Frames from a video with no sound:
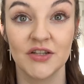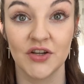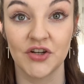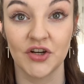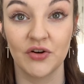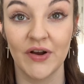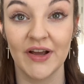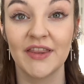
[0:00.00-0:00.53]
So to
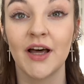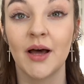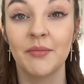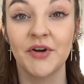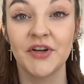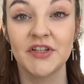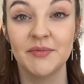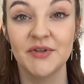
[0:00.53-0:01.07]
correct that, I'm
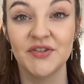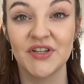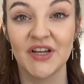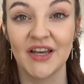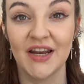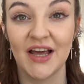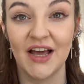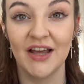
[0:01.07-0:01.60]
going to be using
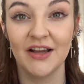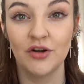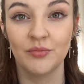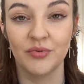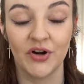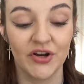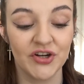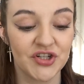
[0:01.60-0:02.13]
an angle
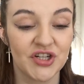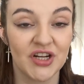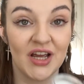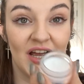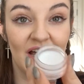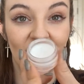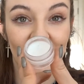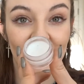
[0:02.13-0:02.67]
brush
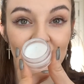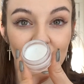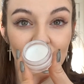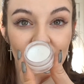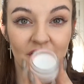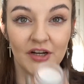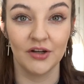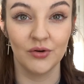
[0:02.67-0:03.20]
and
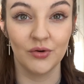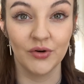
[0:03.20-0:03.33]
coconut